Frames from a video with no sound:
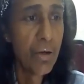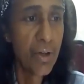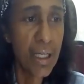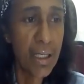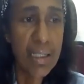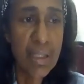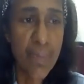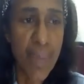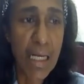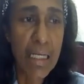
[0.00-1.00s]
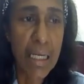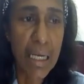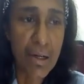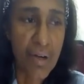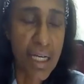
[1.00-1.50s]
reading, spelling,
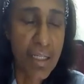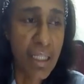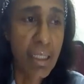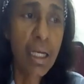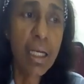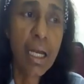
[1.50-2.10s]
and writing.